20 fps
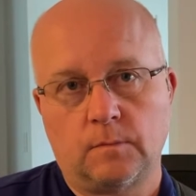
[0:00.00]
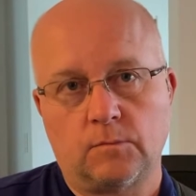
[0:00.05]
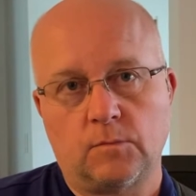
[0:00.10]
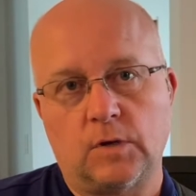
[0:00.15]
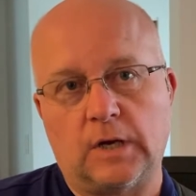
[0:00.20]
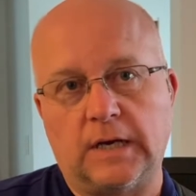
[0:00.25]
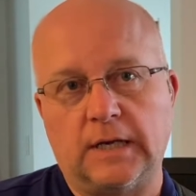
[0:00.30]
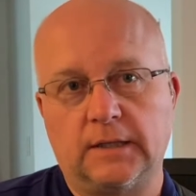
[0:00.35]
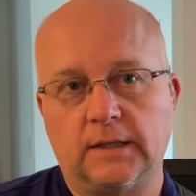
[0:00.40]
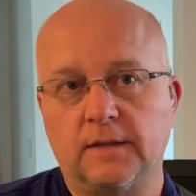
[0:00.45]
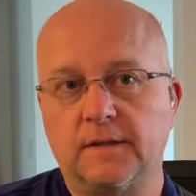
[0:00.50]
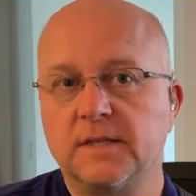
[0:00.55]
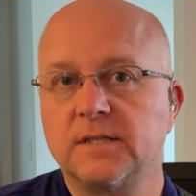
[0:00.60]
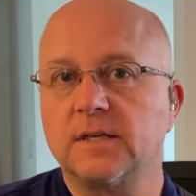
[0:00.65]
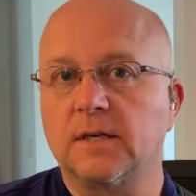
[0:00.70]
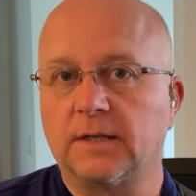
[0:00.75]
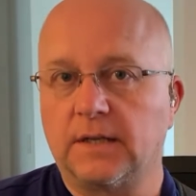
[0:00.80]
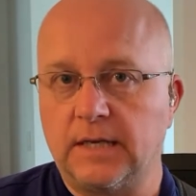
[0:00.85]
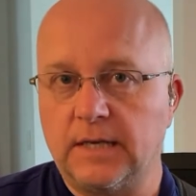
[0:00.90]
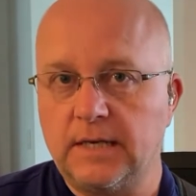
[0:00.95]
I ended this
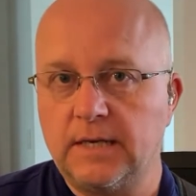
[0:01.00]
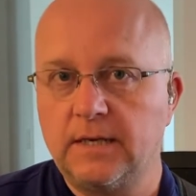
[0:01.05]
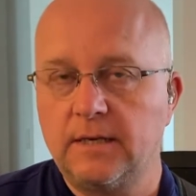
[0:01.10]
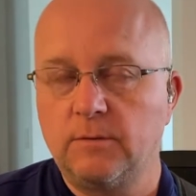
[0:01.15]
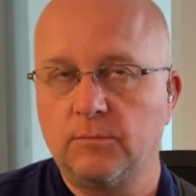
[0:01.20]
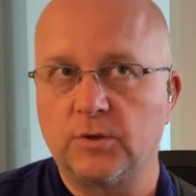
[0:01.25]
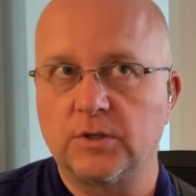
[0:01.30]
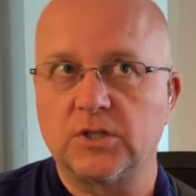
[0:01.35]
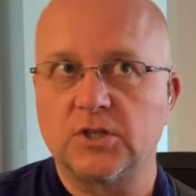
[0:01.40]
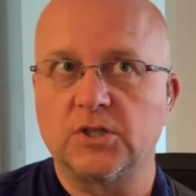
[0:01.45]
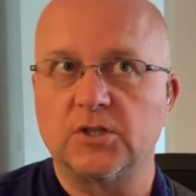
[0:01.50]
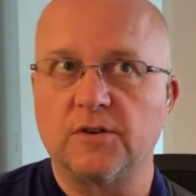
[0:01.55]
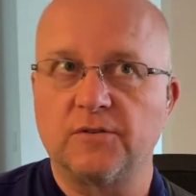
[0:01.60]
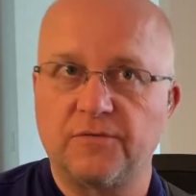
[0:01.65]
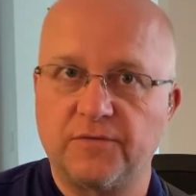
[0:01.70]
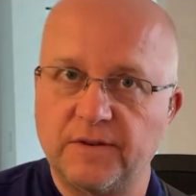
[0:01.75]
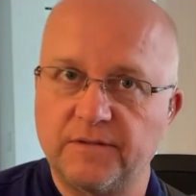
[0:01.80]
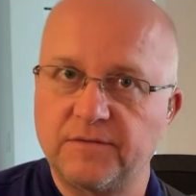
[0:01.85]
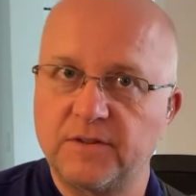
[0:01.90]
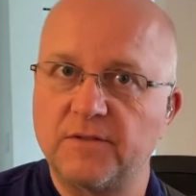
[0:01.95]
on E, which is the
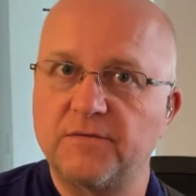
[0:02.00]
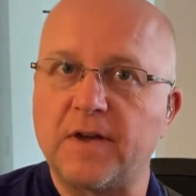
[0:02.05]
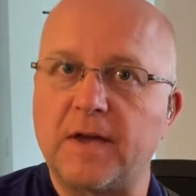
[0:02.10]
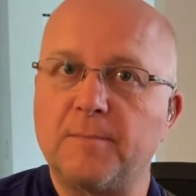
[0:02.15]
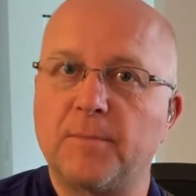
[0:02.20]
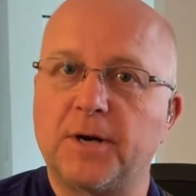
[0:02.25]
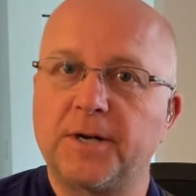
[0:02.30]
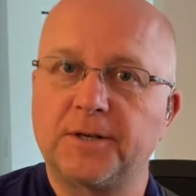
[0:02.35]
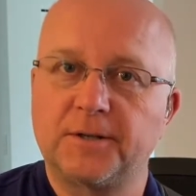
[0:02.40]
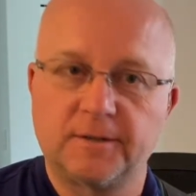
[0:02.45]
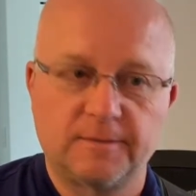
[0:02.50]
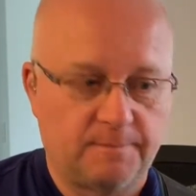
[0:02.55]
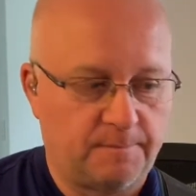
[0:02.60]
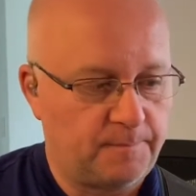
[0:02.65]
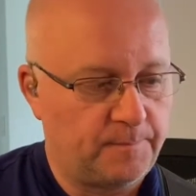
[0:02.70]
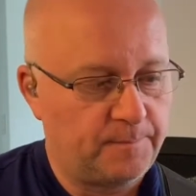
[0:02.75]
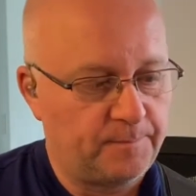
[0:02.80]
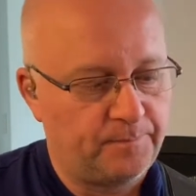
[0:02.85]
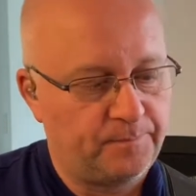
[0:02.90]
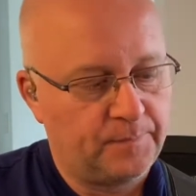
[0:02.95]
5th of A minor.
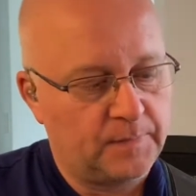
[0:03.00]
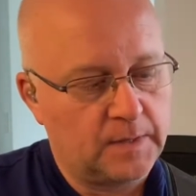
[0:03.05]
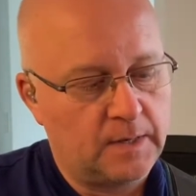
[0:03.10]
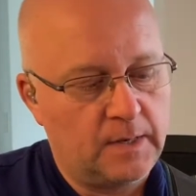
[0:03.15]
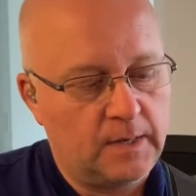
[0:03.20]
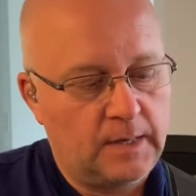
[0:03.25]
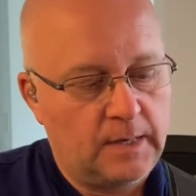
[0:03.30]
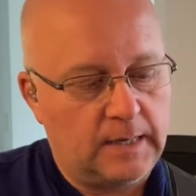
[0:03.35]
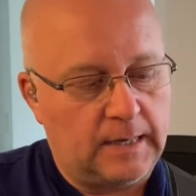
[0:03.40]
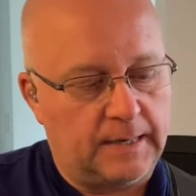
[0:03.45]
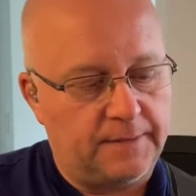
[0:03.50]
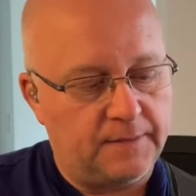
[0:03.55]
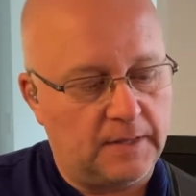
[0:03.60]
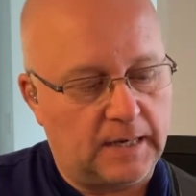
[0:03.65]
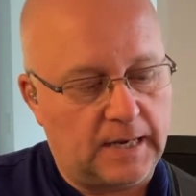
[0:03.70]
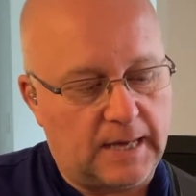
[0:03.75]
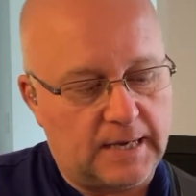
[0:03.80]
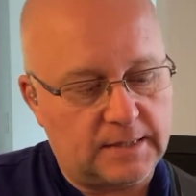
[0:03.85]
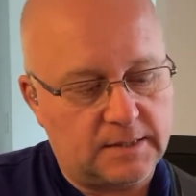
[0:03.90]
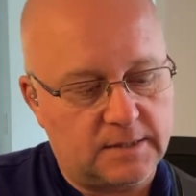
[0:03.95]
And the
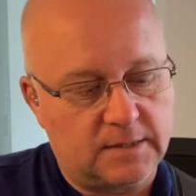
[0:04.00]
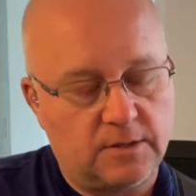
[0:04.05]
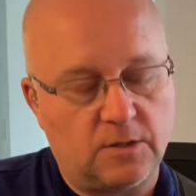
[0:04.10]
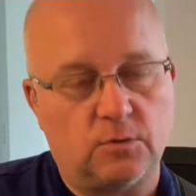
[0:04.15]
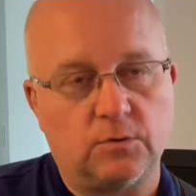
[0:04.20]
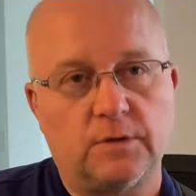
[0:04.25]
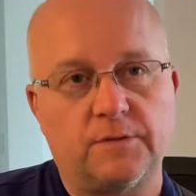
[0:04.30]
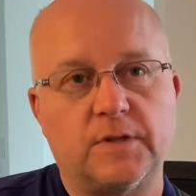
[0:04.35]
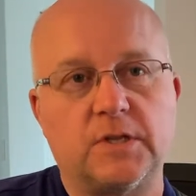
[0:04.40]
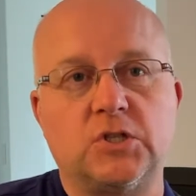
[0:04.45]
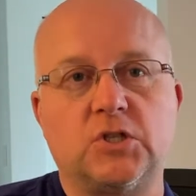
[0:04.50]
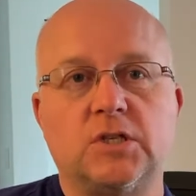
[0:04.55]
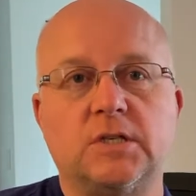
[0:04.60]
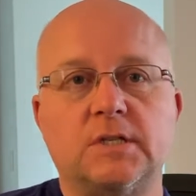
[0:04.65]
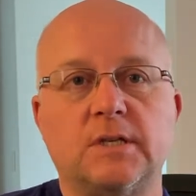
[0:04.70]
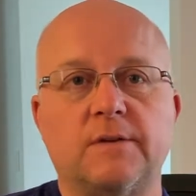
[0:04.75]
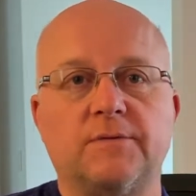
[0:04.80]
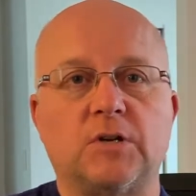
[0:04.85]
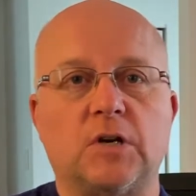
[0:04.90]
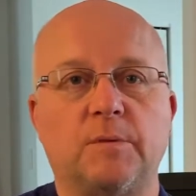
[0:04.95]
last note of the
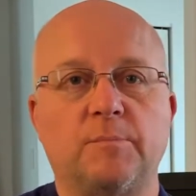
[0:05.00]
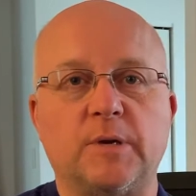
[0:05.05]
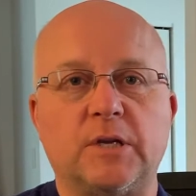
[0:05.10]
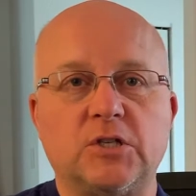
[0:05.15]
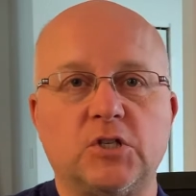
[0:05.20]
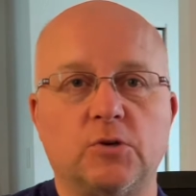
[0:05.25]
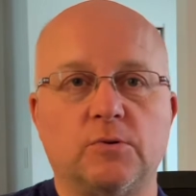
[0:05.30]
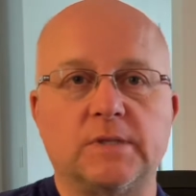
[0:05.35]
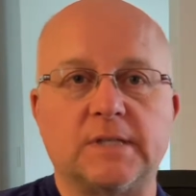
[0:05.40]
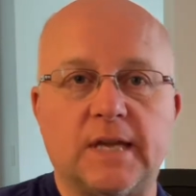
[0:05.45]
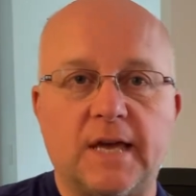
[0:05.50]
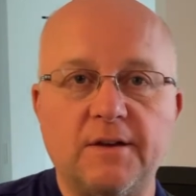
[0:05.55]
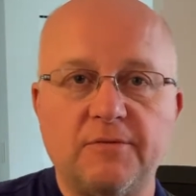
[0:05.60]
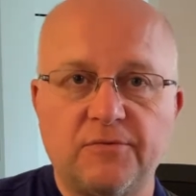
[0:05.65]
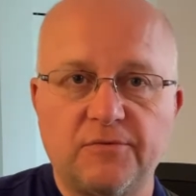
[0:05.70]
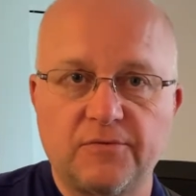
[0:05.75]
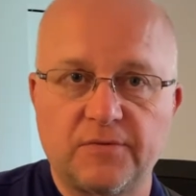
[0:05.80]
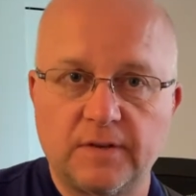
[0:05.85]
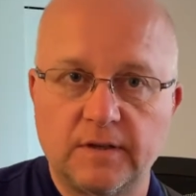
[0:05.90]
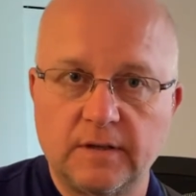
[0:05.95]
G7 arpeggio is
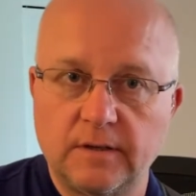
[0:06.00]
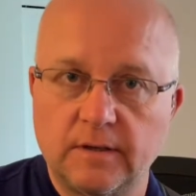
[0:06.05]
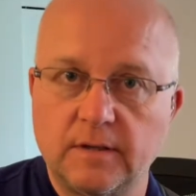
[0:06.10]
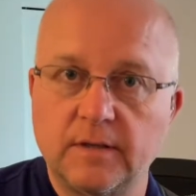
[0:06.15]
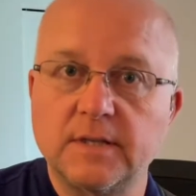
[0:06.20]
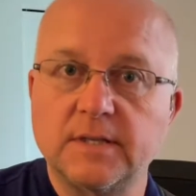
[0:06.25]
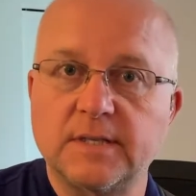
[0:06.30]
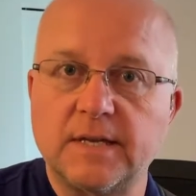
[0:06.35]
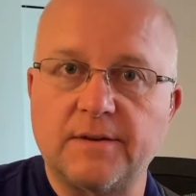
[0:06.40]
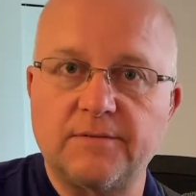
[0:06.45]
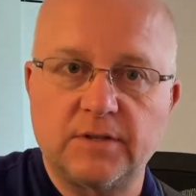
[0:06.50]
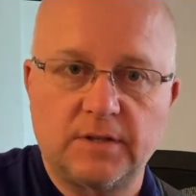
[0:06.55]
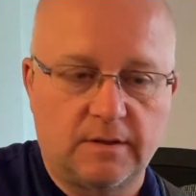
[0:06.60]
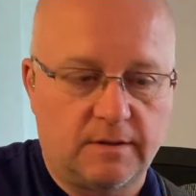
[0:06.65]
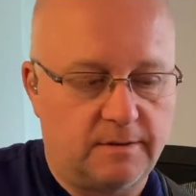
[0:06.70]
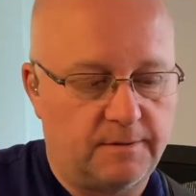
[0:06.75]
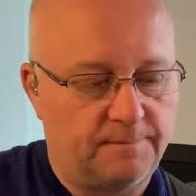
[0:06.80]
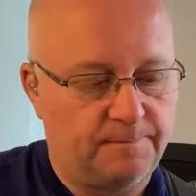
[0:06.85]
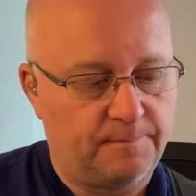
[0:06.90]
F, the 7th.